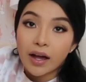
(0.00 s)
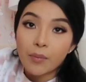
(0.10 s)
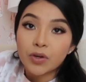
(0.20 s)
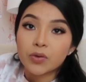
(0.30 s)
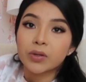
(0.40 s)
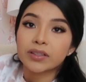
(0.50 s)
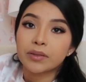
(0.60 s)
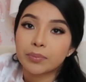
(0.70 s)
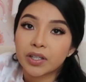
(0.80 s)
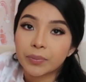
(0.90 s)
I'm gonna quickly
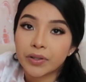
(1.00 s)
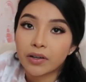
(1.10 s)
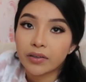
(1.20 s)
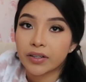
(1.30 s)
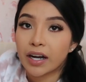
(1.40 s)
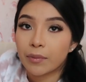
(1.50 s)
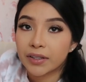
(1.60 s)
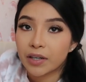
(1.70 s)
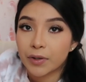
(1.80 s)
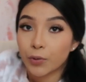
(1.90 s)
burp her off camera
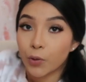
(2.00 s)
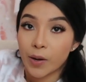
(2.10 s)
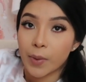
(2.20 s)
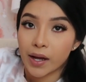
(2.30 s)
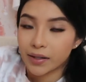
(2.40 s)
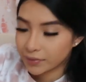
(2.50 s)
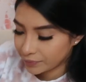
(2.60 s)
and I'll be right back.